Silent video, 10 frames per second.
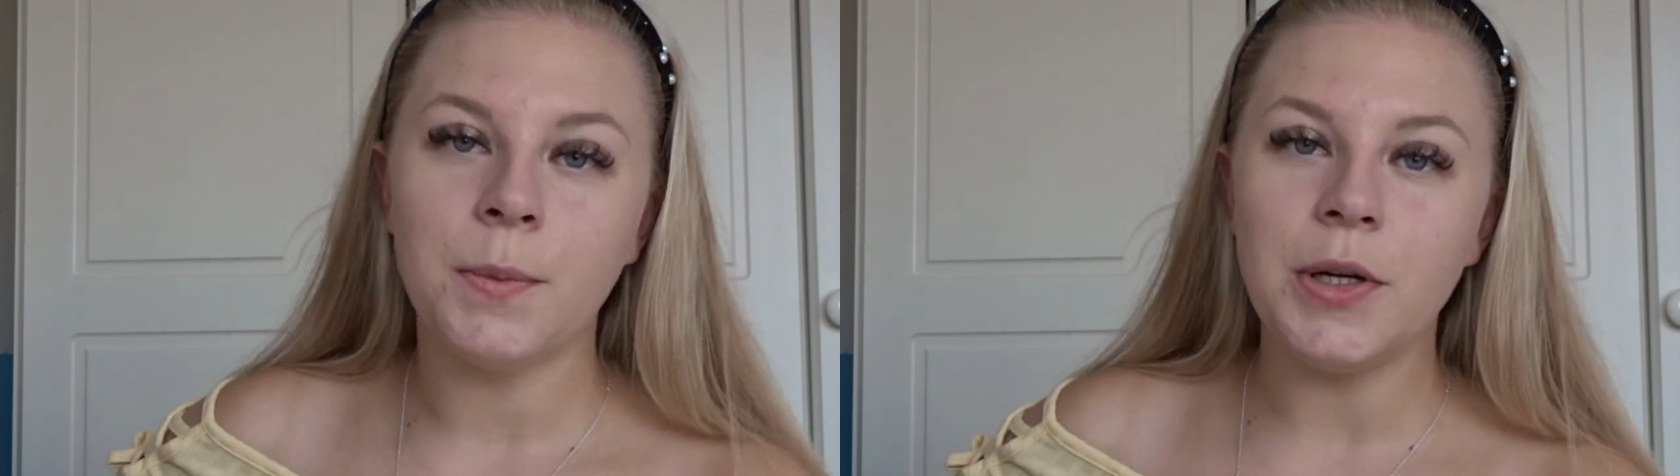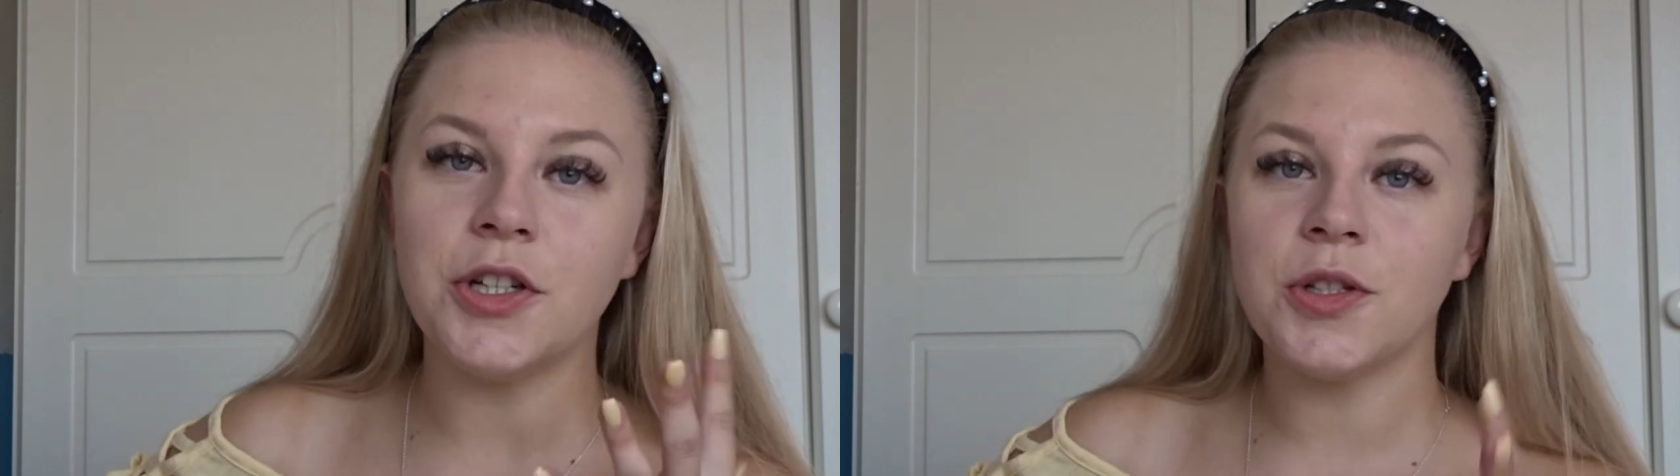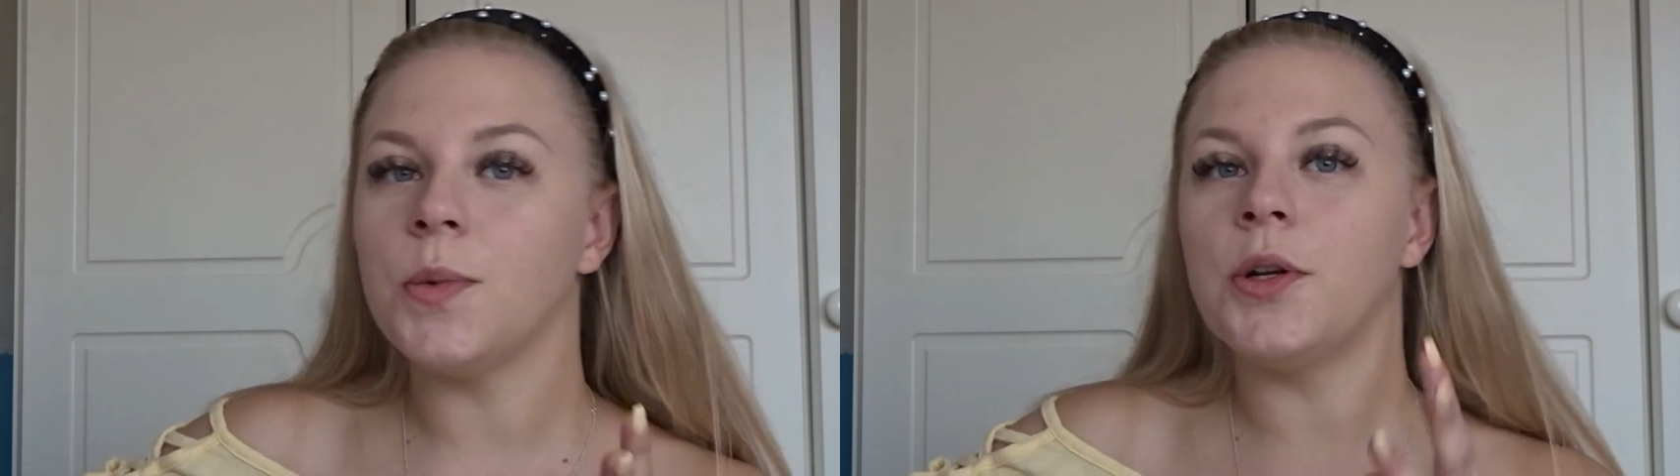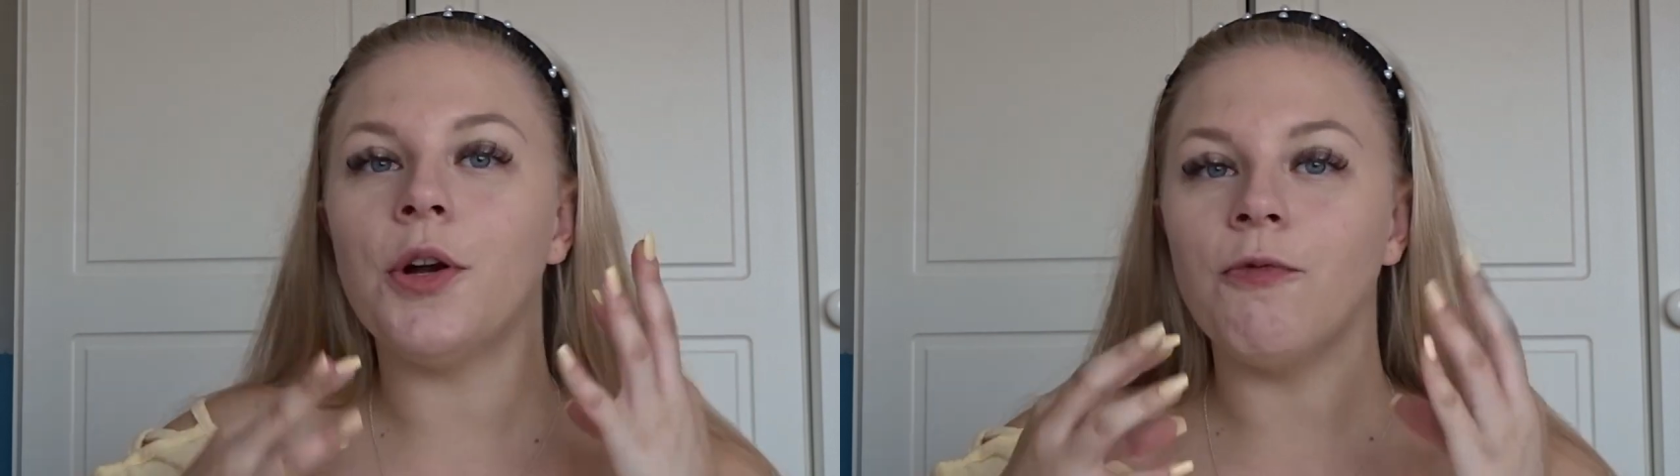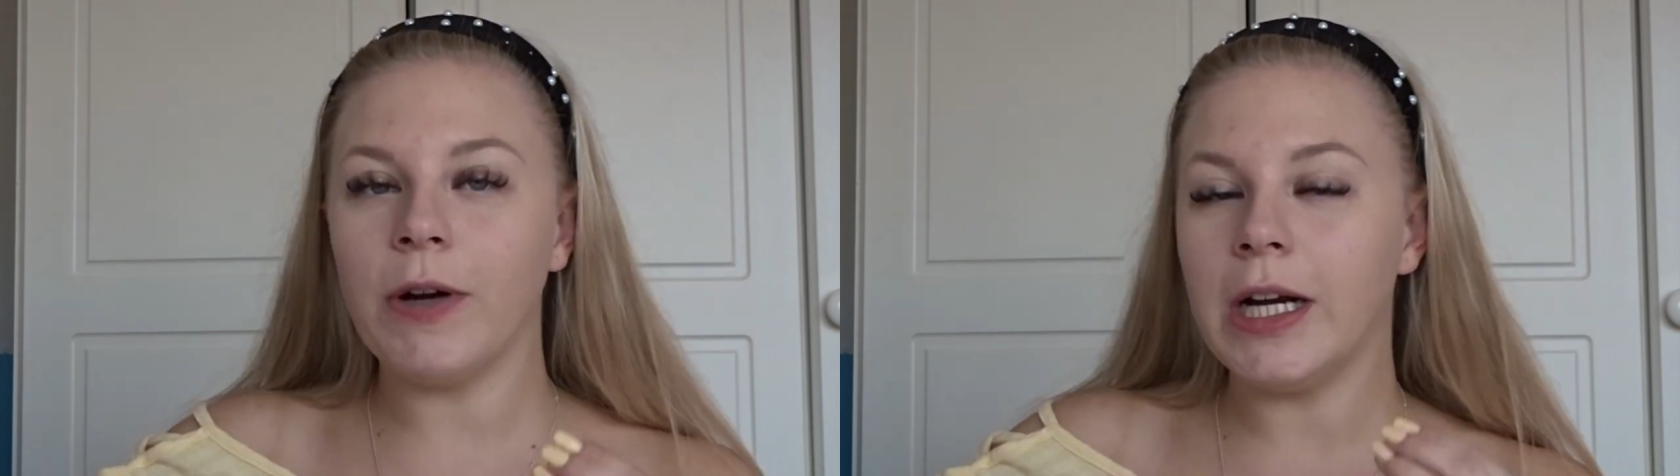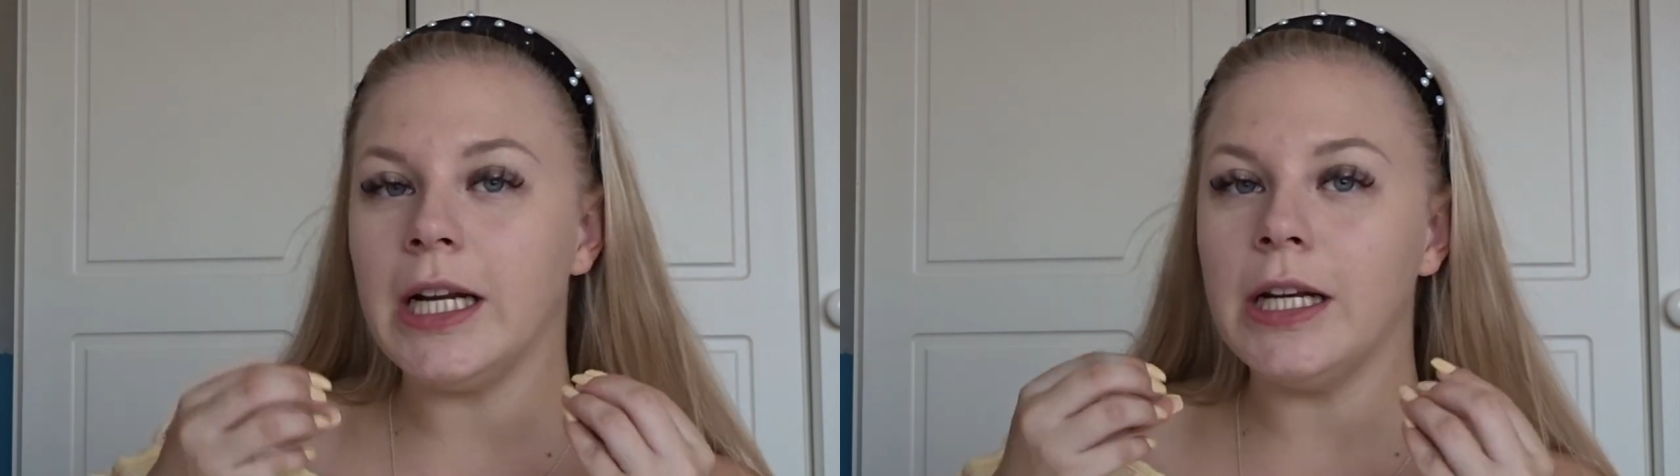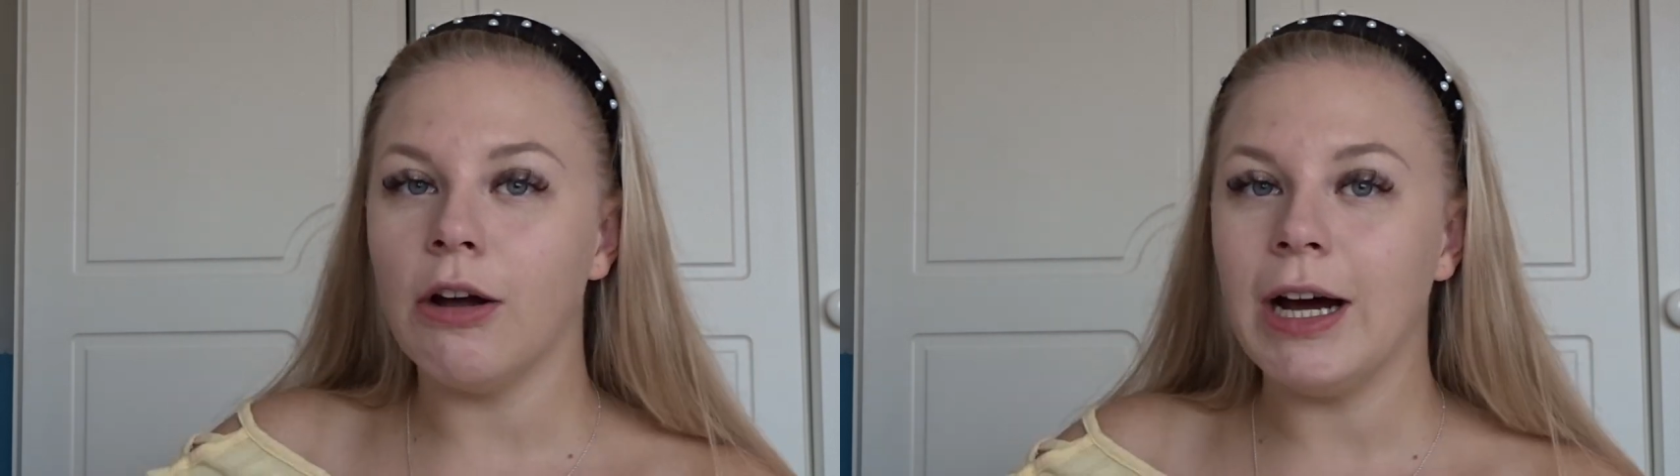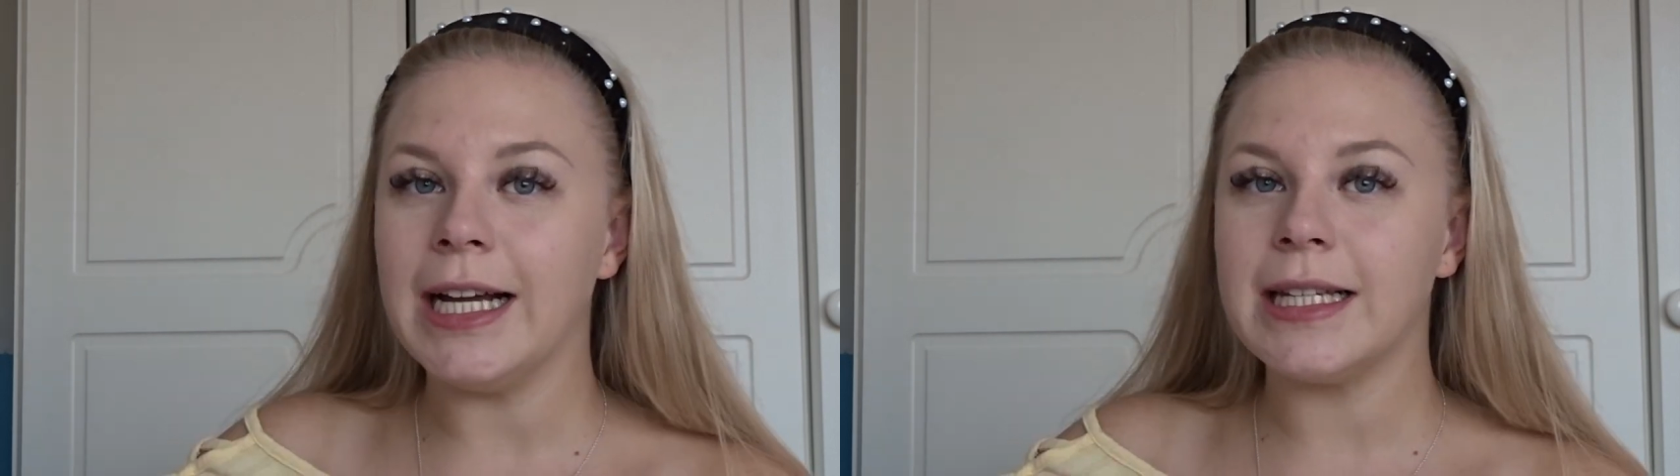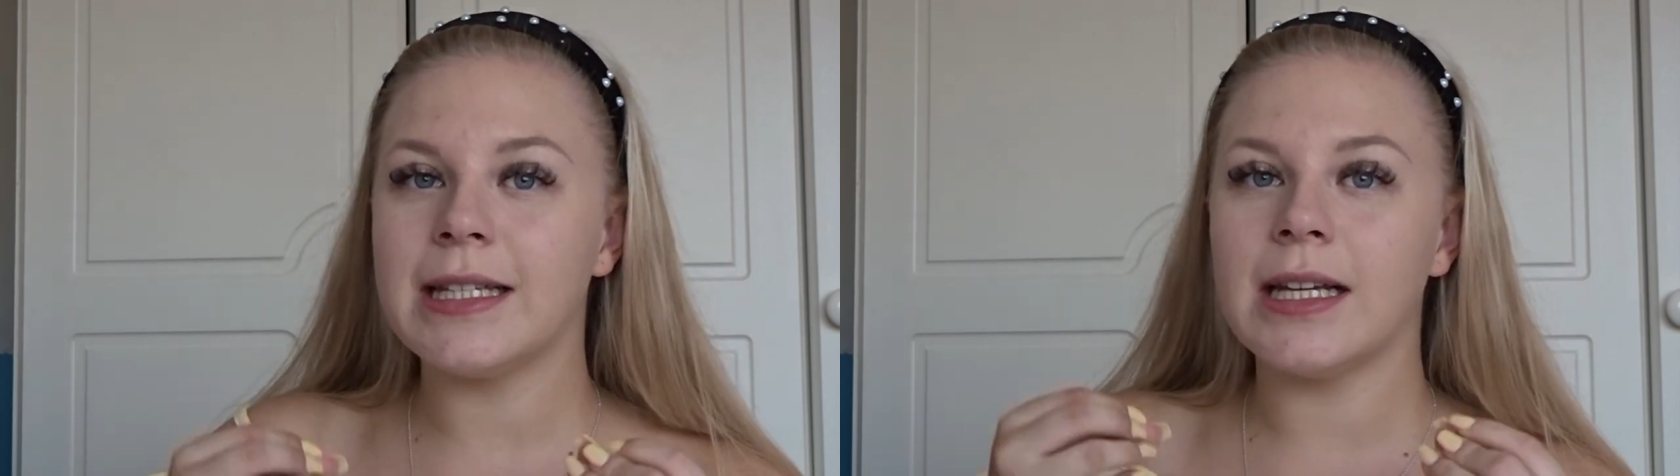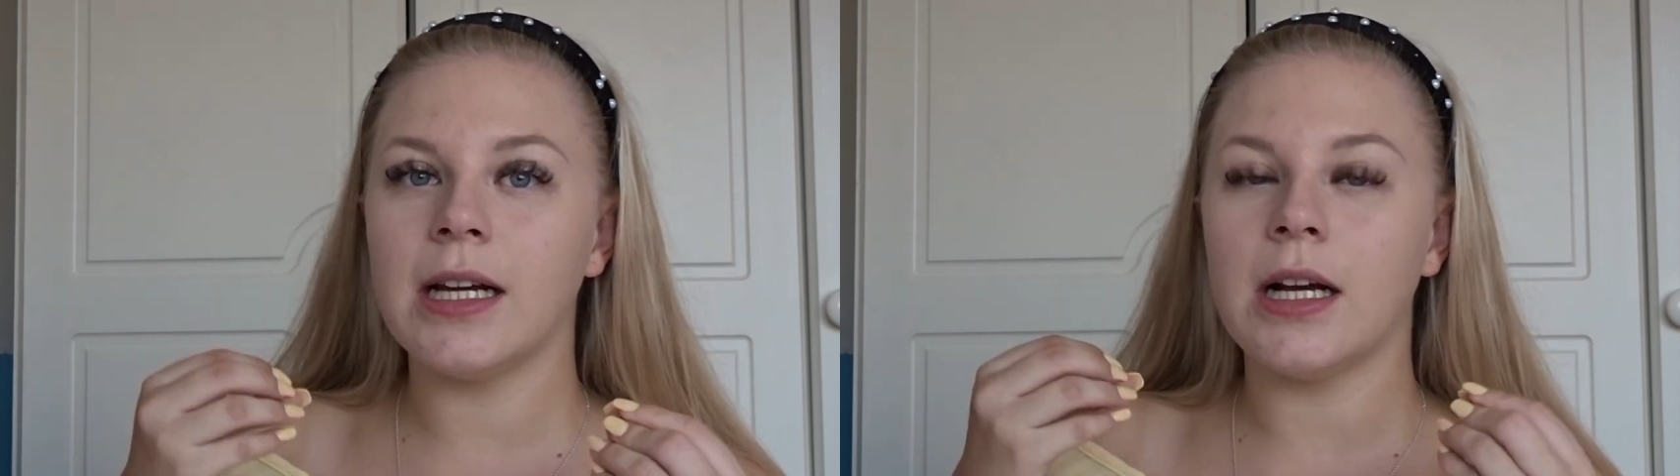we just want a really
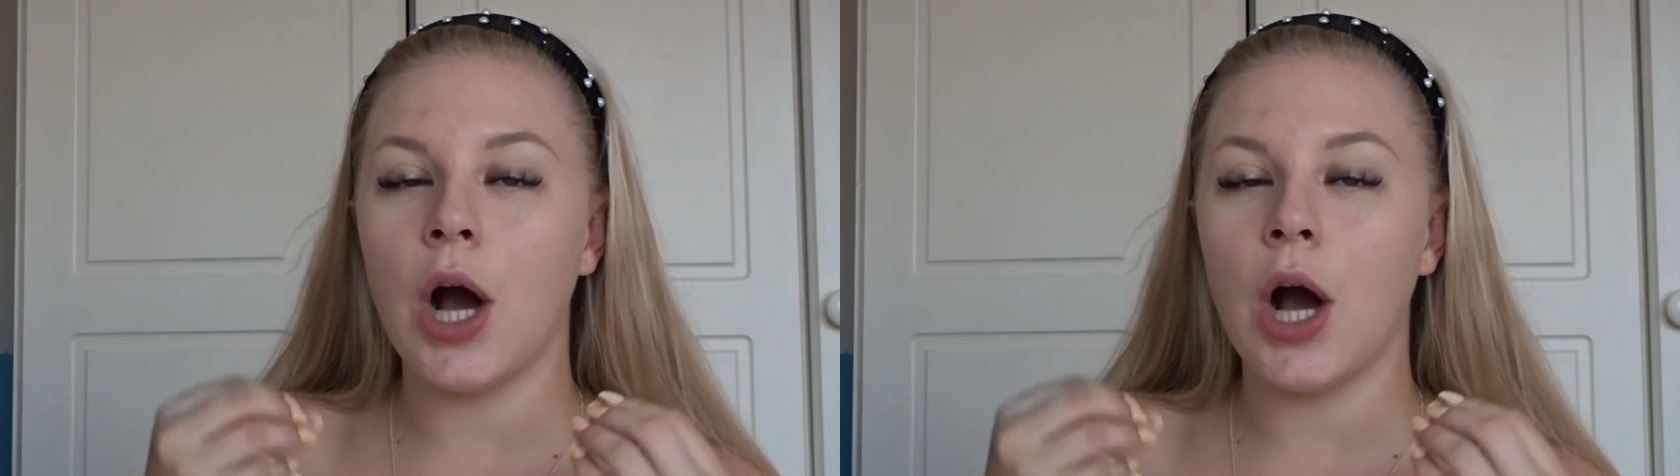nice